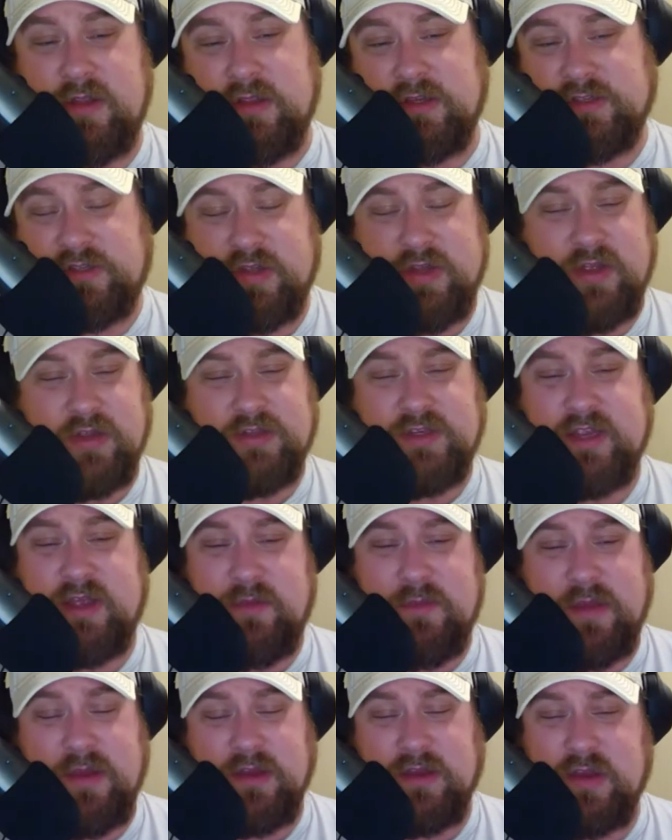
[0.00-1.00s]
So y'all tell
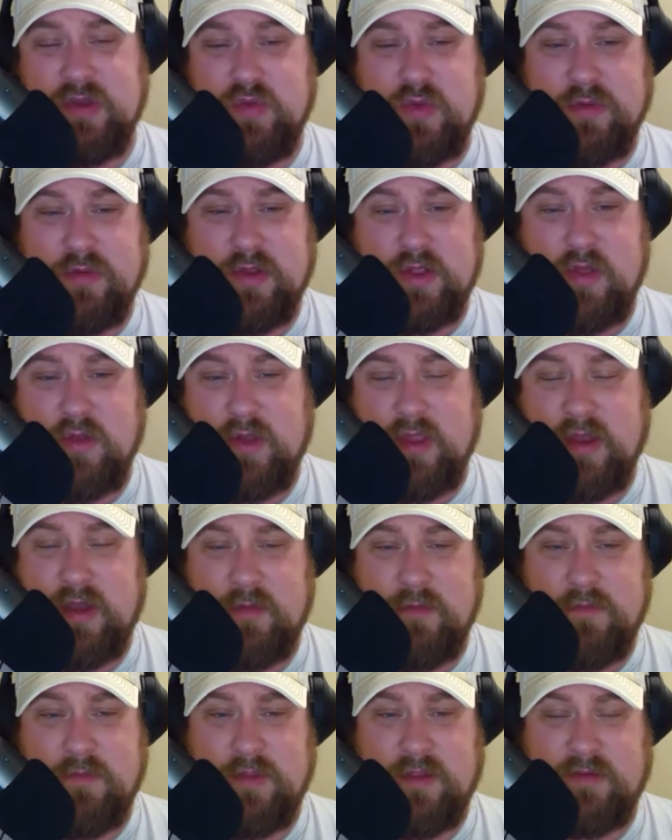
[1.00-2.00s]
me, do you want him to go get
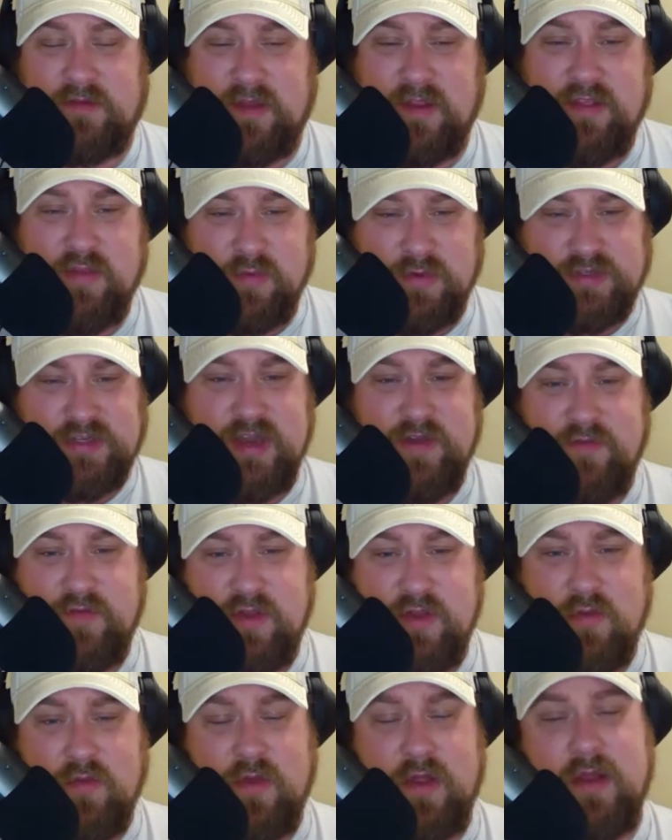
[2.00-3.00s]
him? Is he the receiver
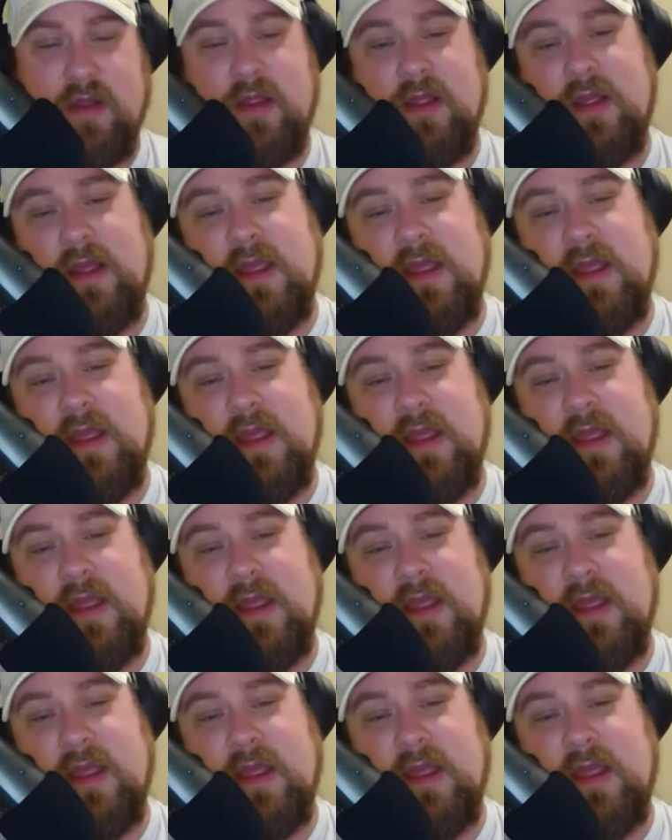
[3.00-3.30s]
you want?